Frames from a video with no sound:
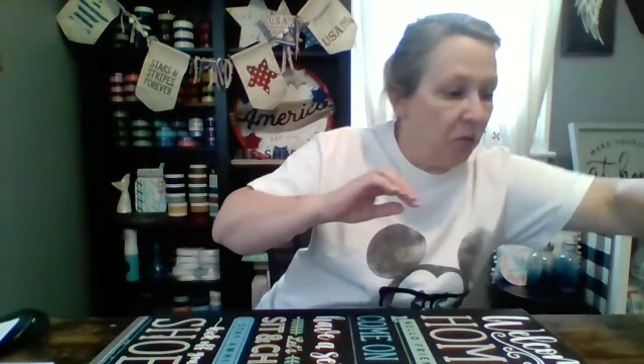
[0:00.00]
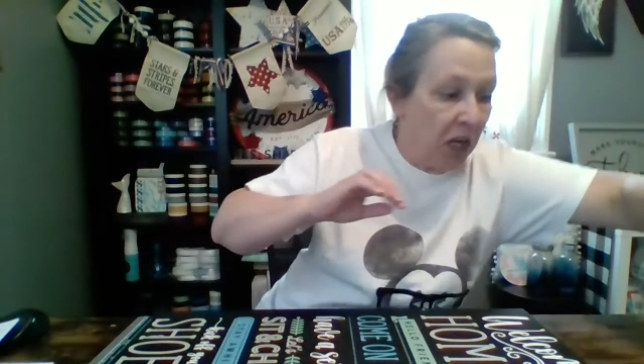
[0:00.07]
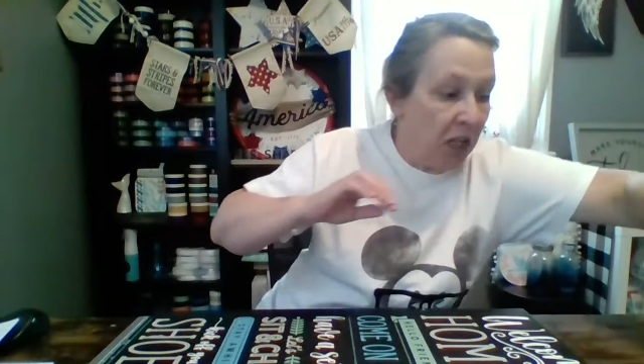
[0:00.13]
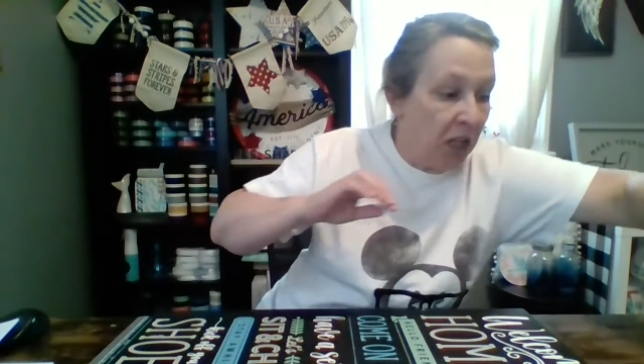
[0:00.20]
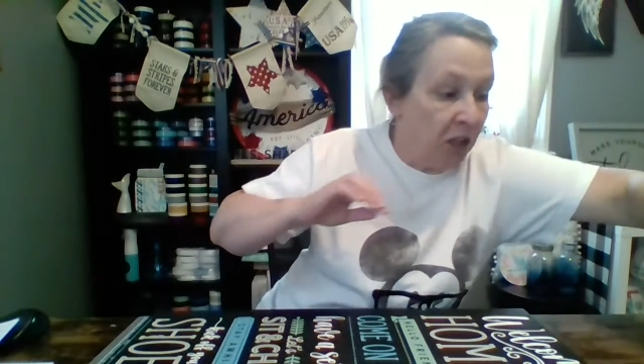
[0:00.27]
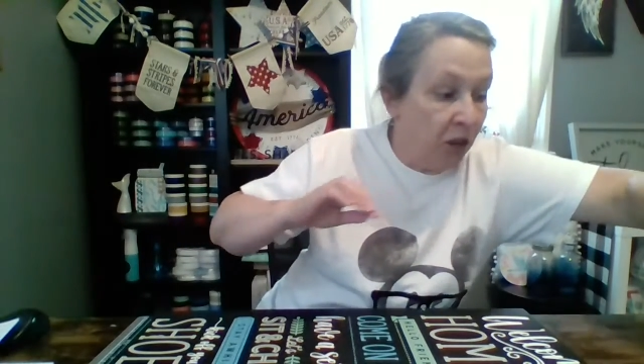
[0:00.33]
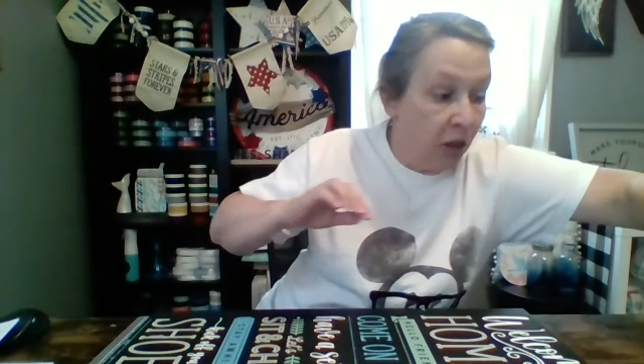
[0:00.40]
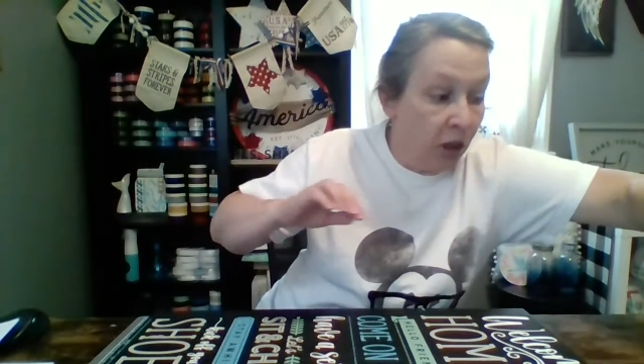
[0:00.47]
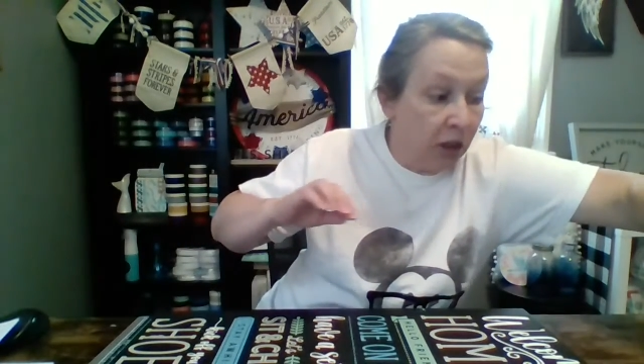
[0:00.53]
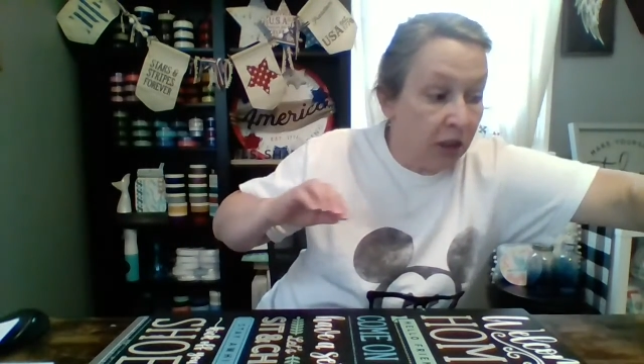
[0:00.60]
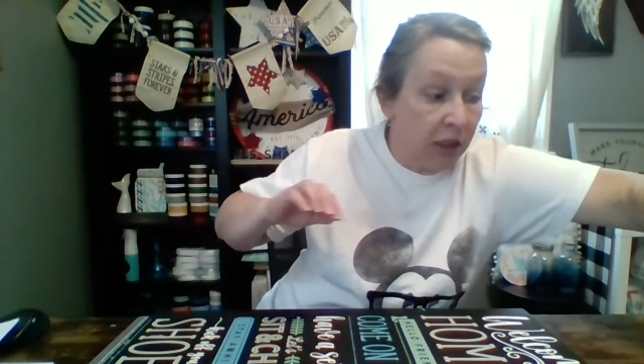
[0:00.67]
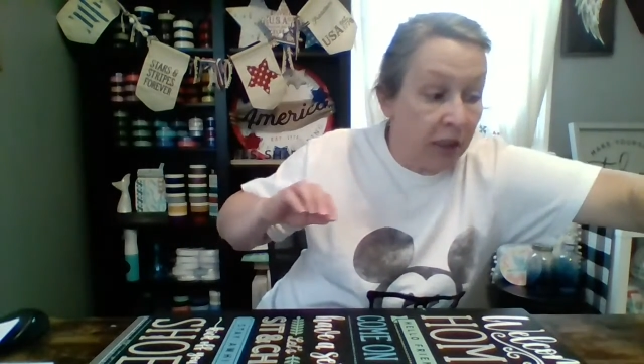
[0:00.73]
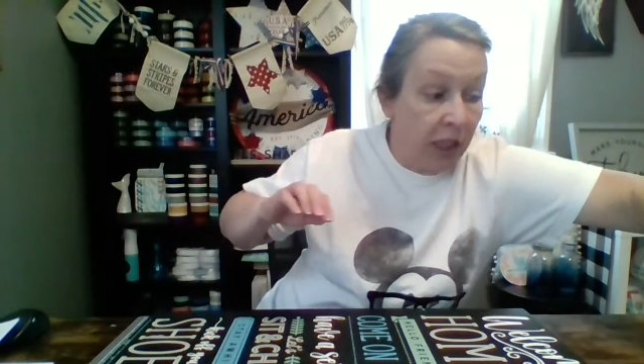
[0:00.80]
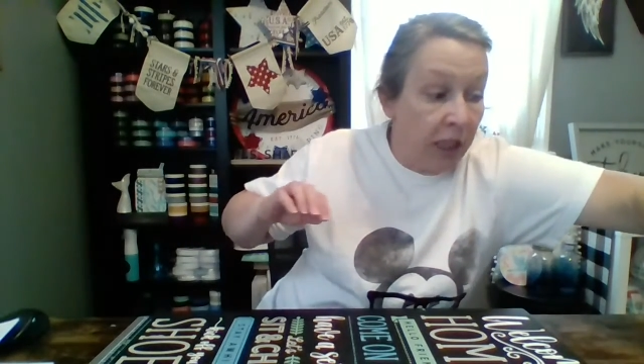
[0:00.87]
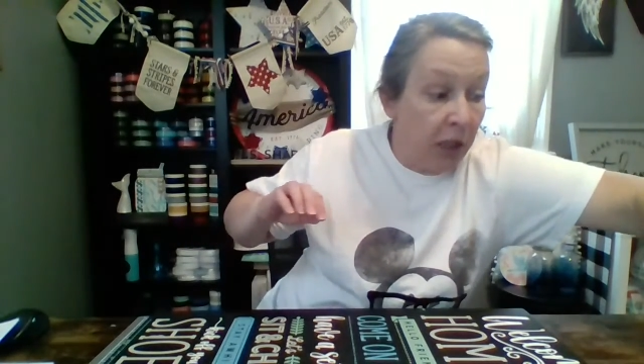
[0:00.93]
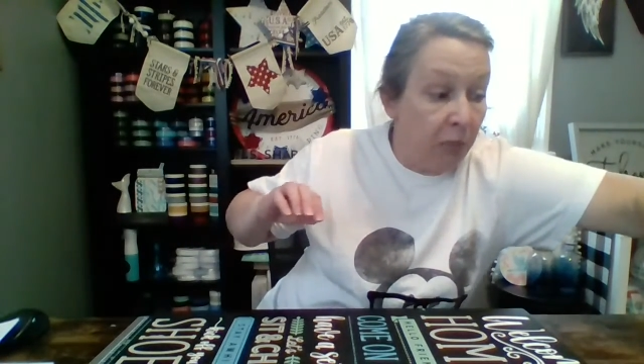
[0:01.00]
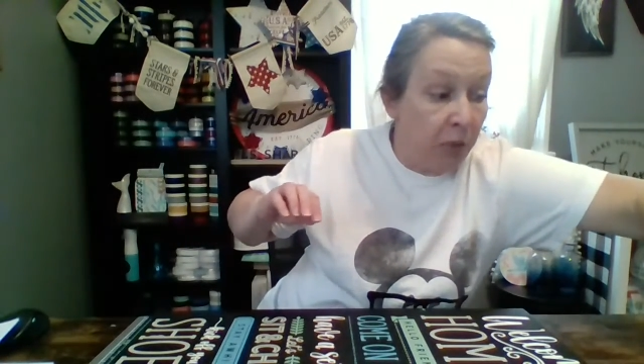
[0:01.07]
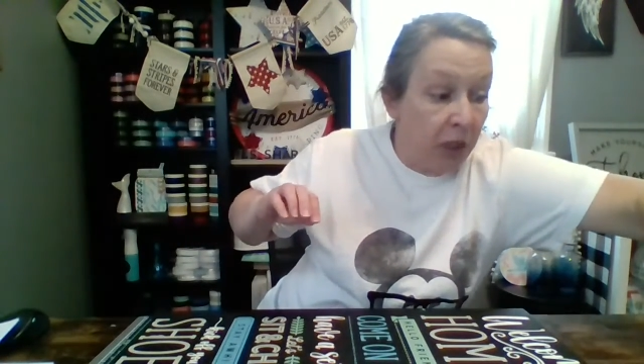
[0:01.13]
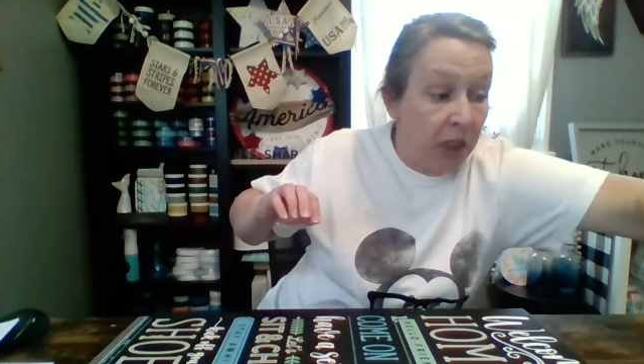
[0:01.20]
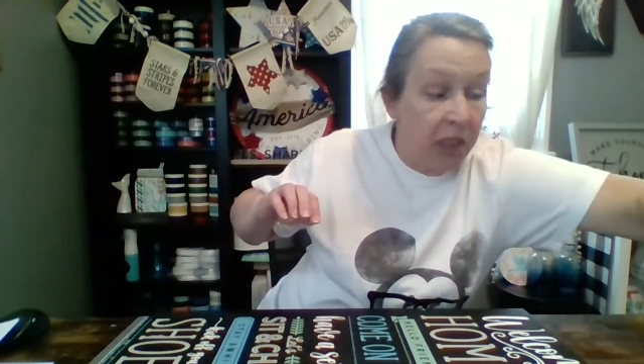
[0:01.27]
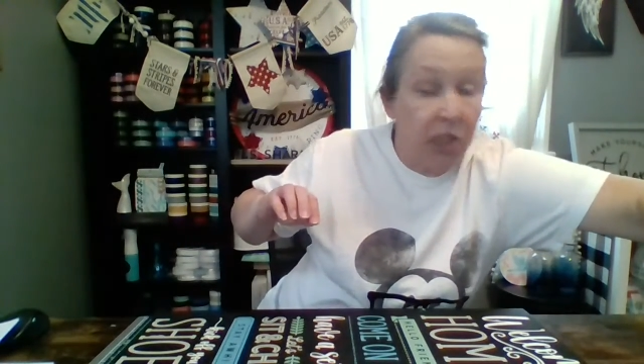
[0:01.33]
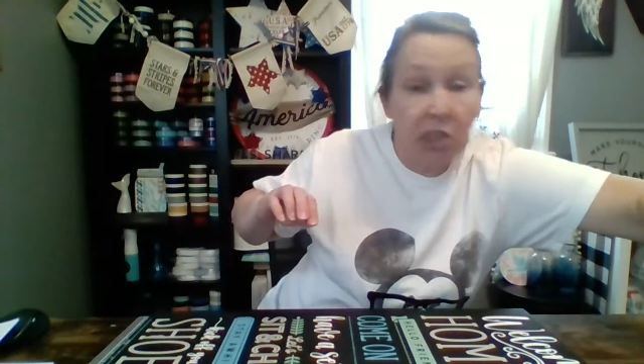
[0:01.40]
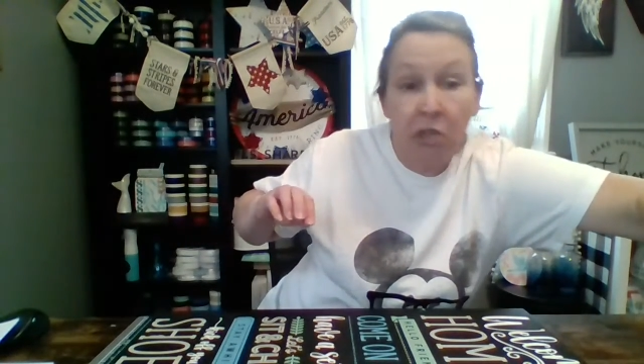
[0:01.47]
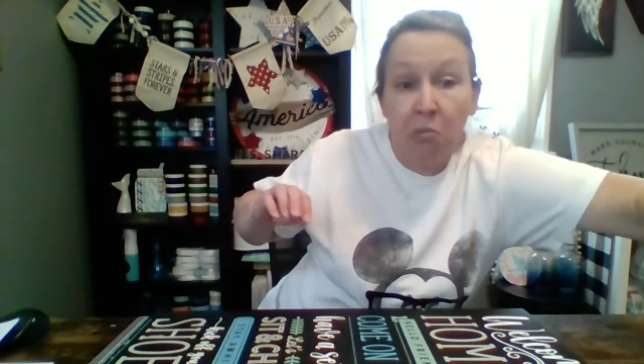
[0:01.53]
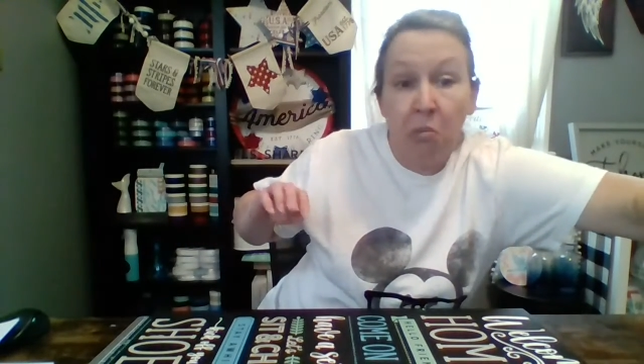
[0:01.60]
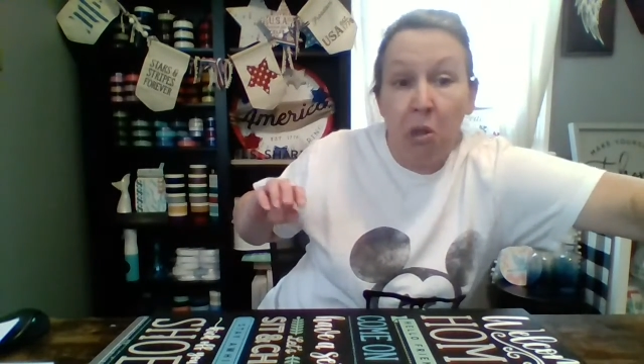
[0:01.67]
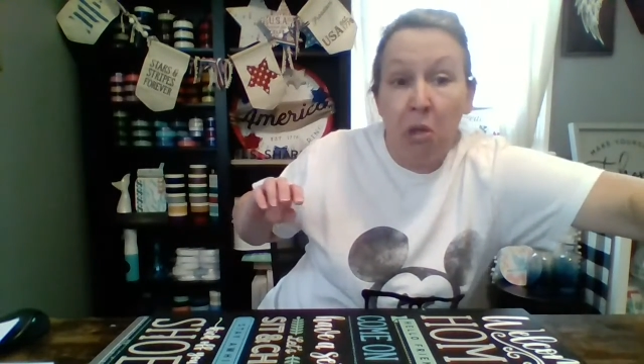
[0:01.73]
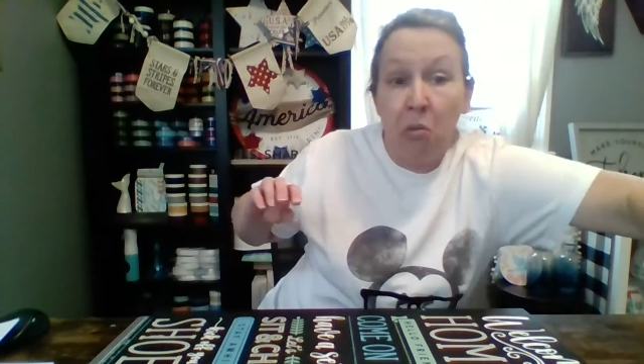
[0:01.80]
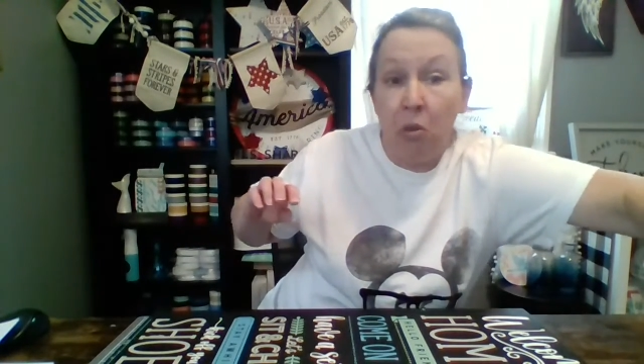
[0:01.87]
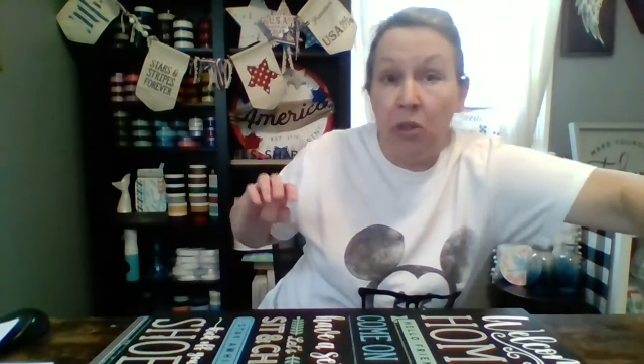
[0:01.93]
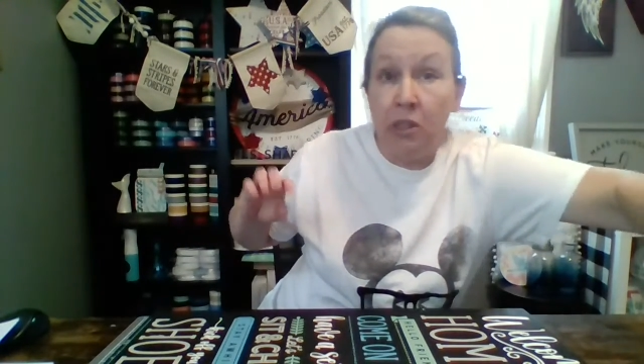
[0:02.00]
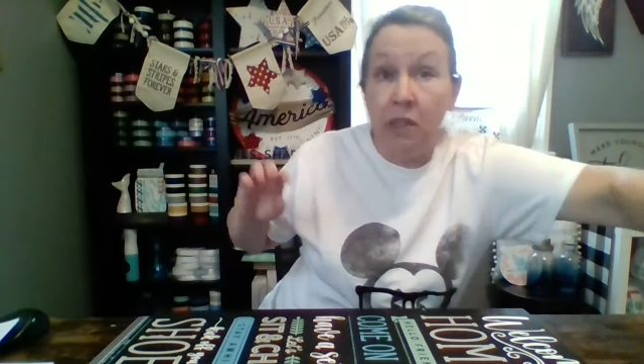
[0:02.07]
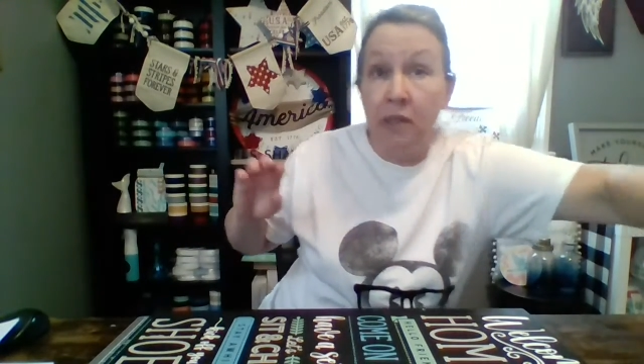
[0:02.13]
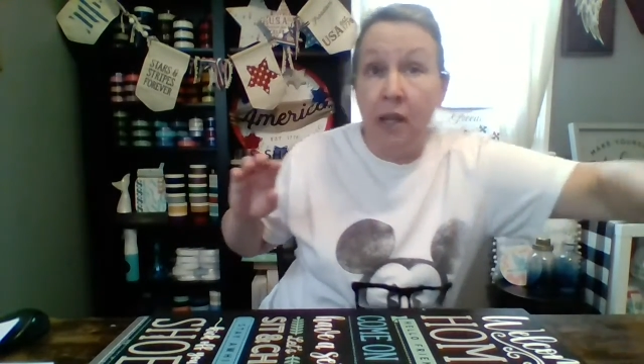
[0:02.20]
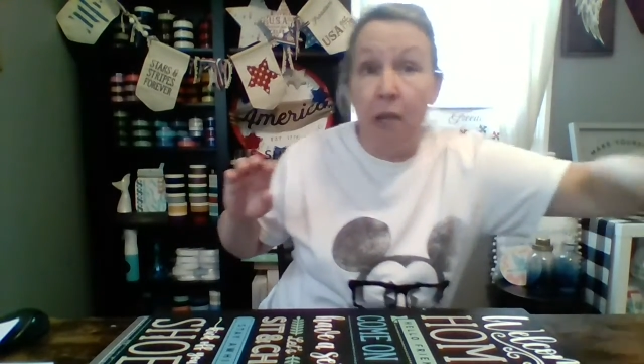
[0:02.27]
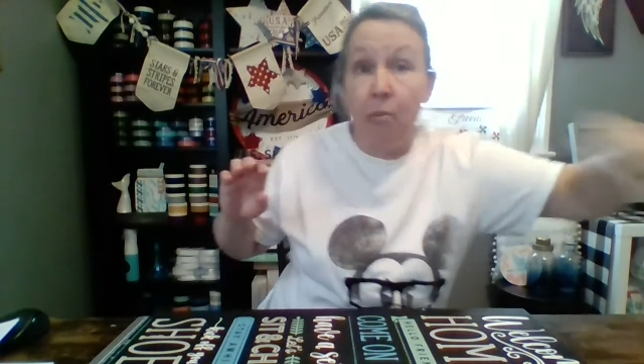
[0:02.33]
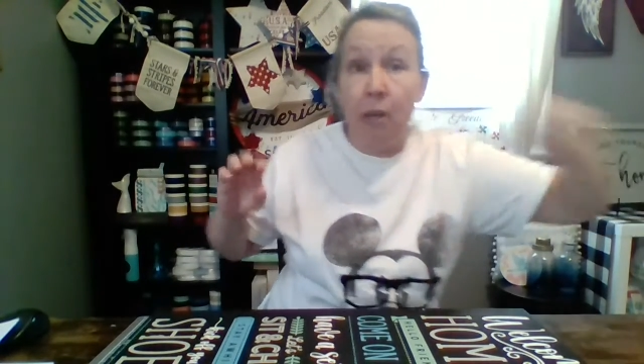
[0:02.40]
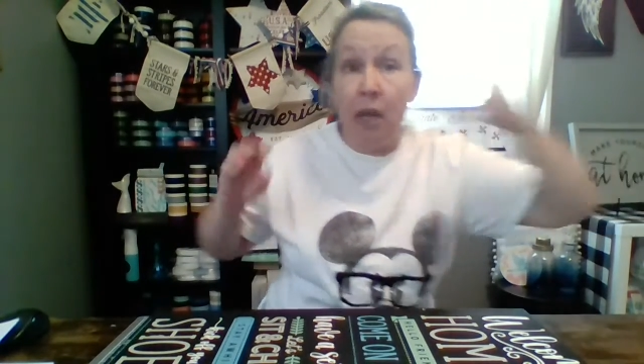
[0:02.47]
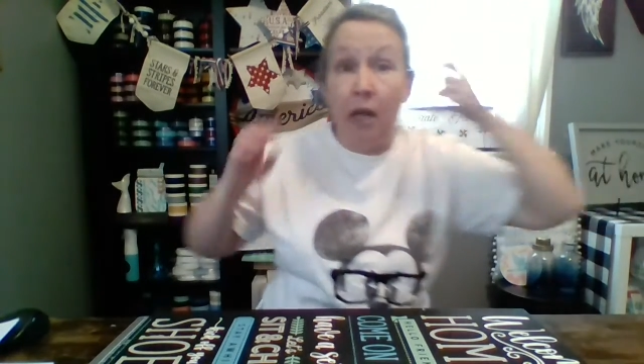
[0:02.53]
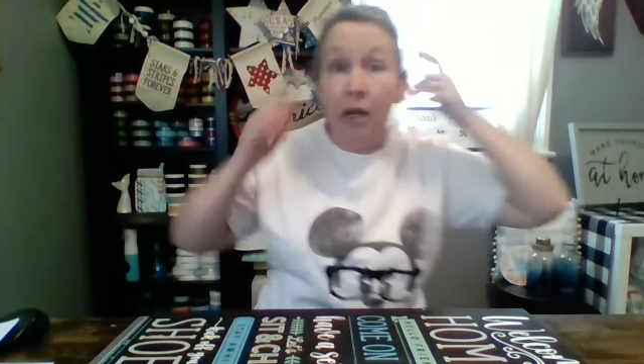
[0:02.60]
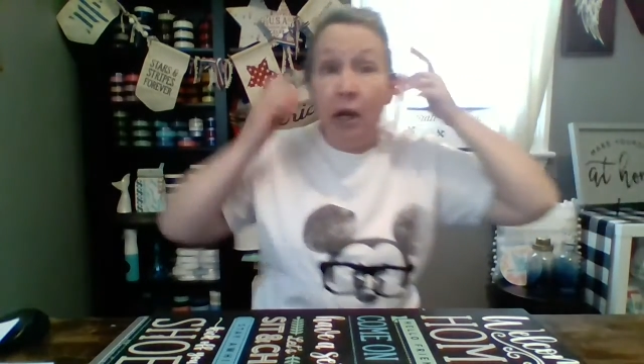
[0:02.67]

It looked like a beast, but it wasn't that bad,